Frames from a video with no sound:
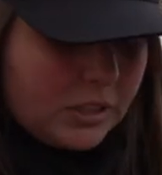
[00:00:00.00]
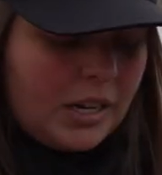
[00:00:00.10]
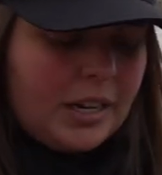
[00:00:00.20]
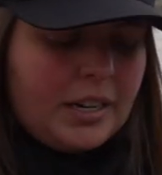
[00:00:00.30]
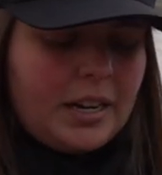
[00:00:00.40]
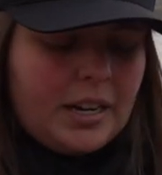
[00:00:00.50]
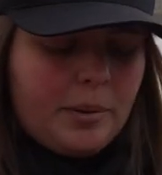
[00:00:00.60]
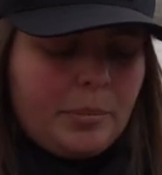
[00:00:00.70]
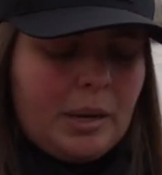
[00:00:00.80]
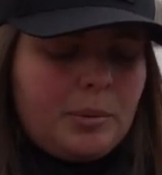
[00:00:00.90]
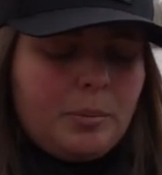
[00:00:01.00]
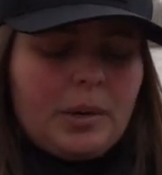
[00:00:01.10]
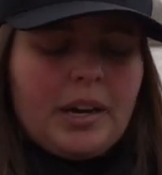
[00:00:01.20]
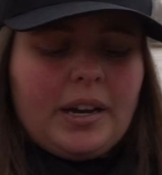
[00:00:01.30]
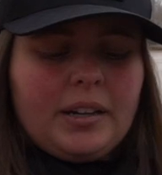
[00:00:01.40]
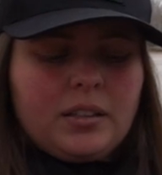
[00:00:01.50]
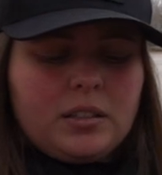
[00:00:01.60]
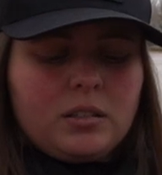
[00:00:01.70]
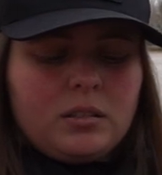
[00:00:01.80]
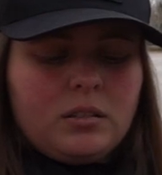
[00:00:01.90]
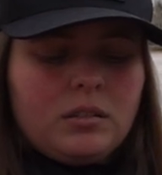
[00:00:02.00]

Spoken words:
I got Baby Bass.